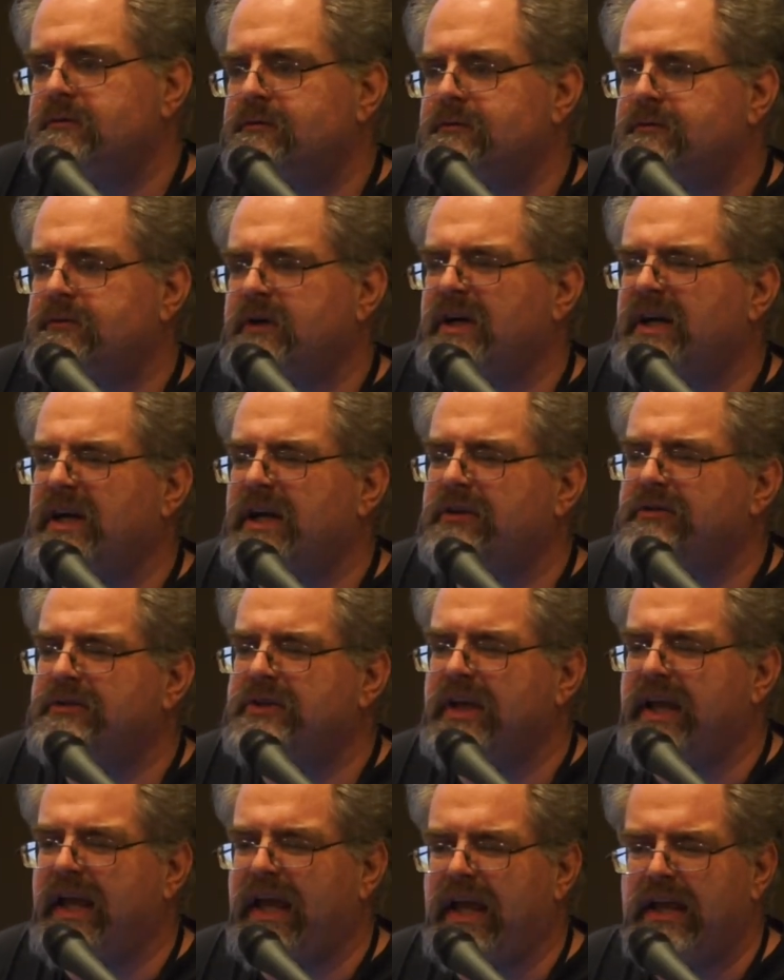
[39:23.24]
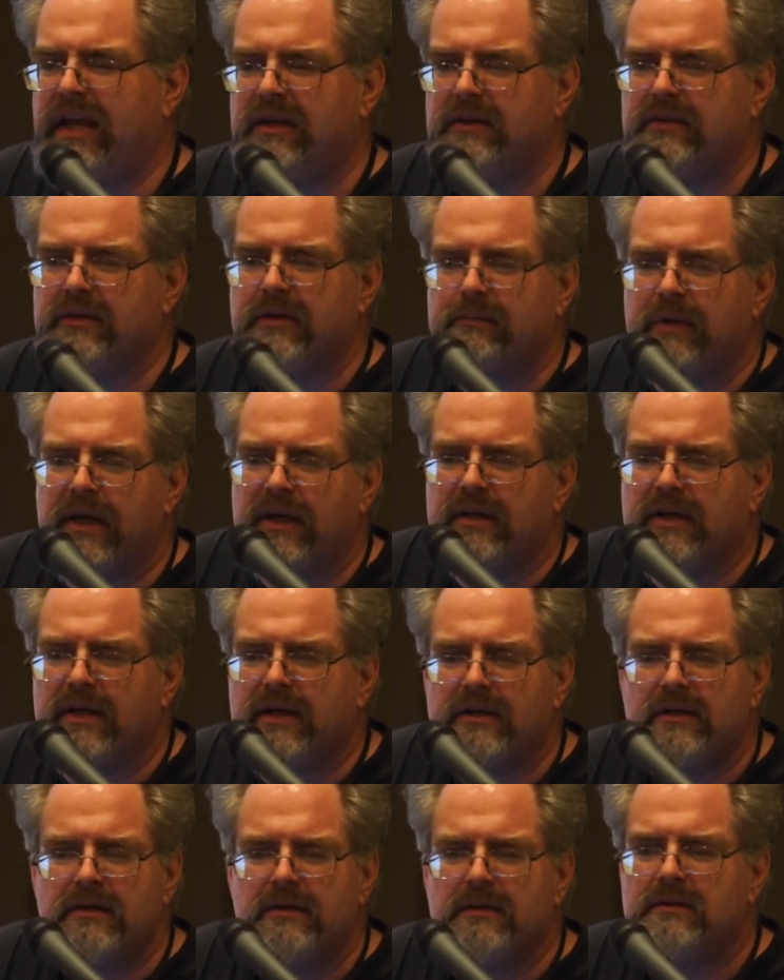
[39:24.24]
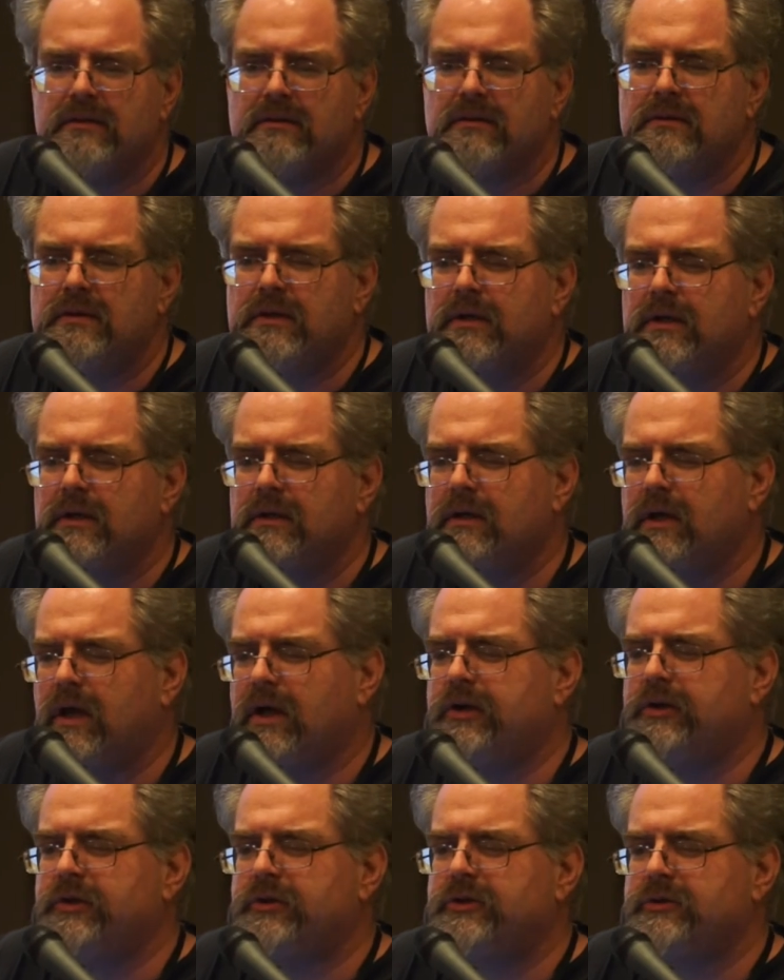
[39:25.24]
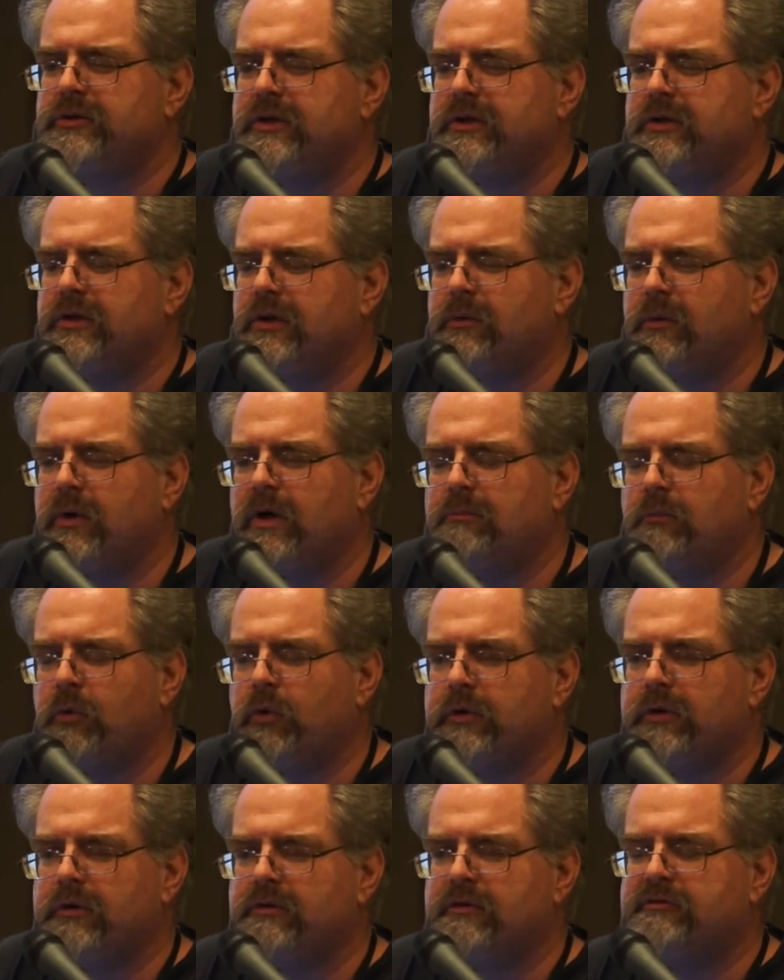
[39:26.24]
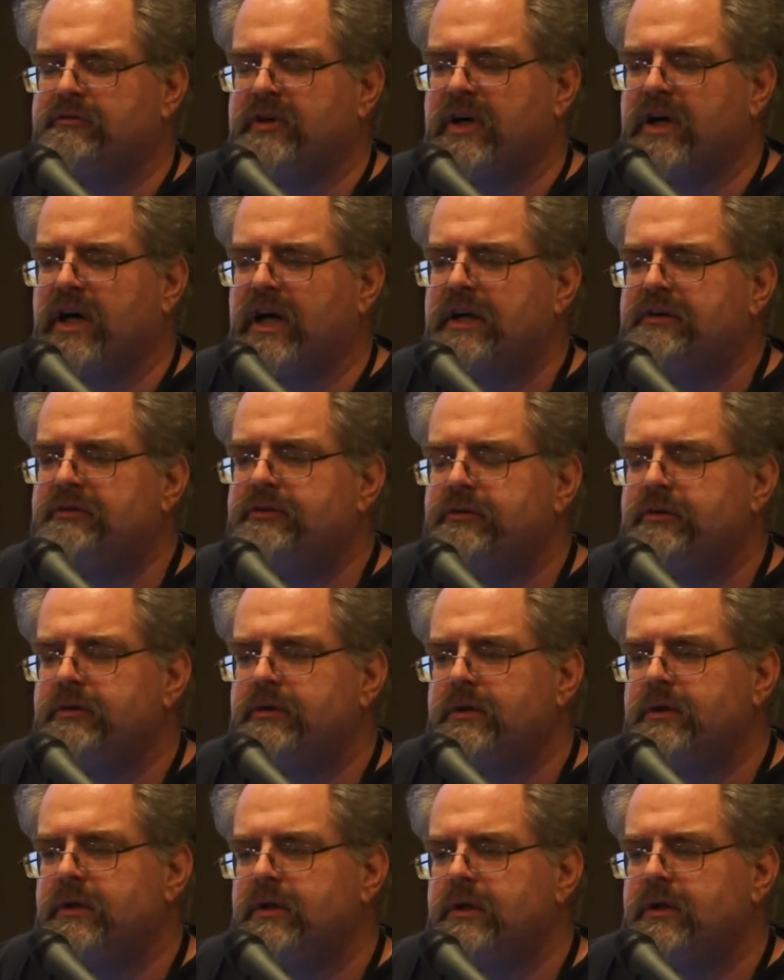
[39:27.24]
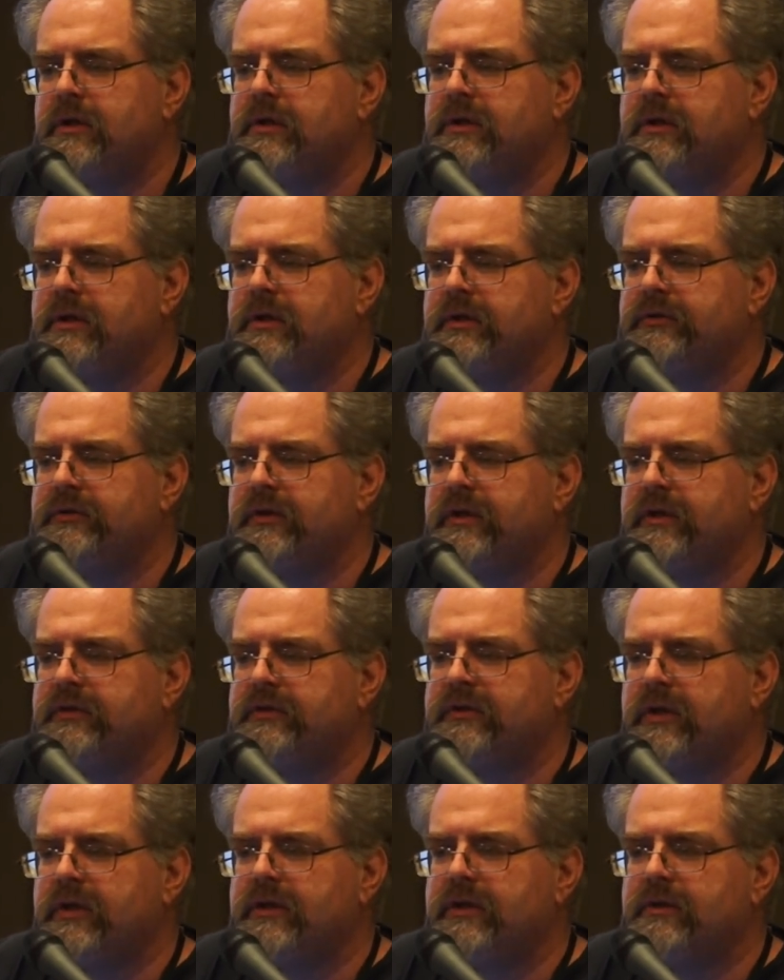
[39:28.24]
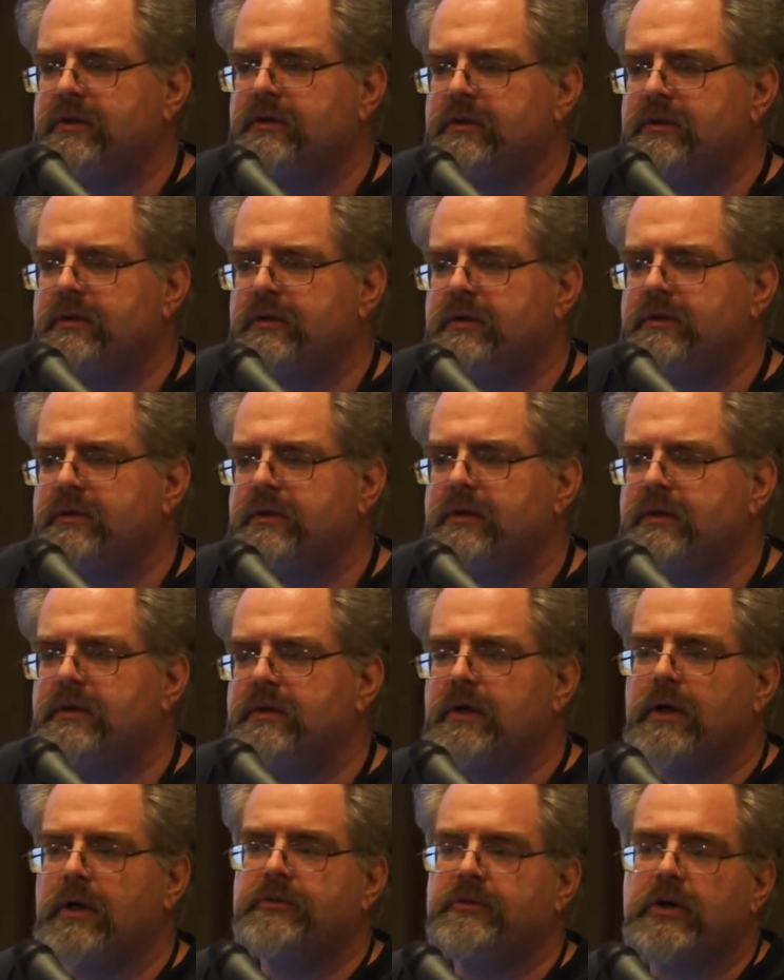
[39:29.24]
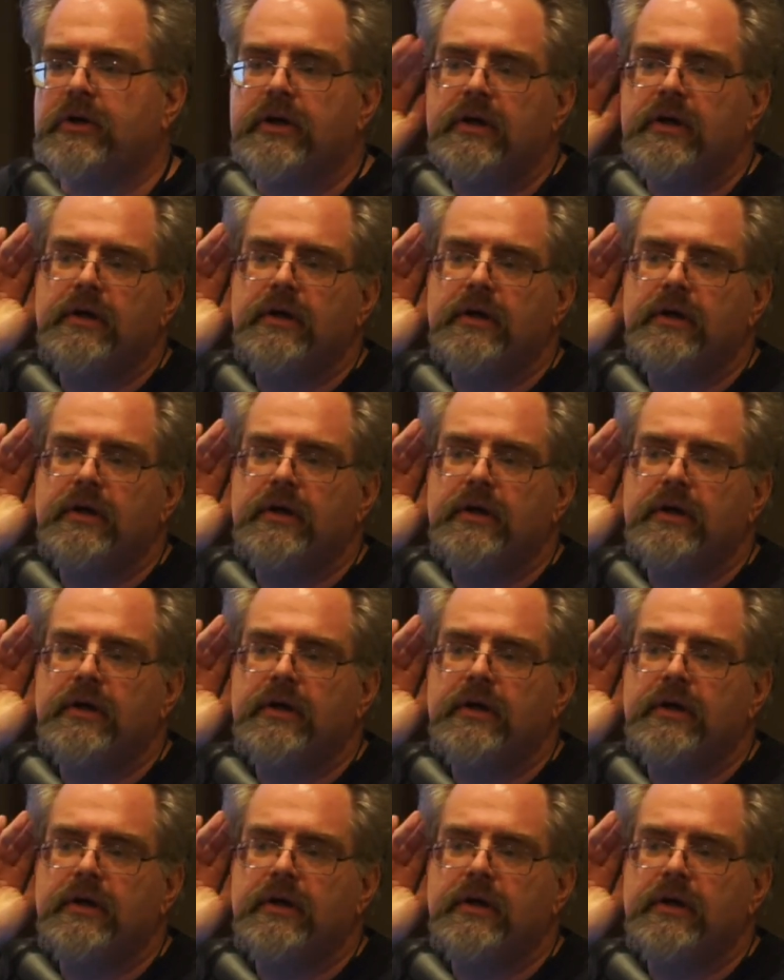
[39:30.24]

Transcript: five to eight, depending. I usually don't want more than five because then it's getting, I'm sorry?